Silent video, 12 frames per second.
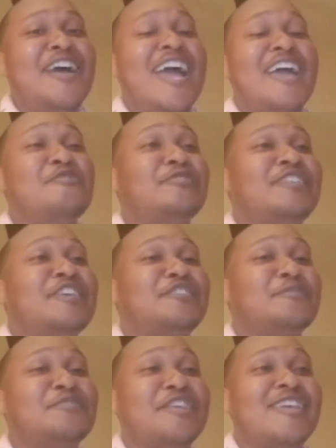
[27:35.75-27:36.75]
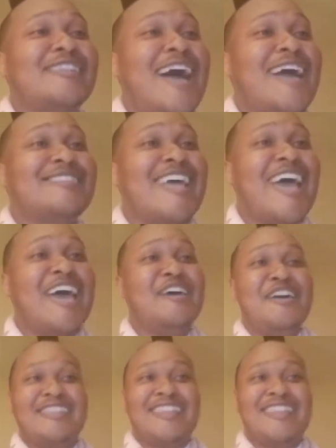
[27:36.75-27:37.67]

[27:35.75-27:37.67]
and you see some shit like that,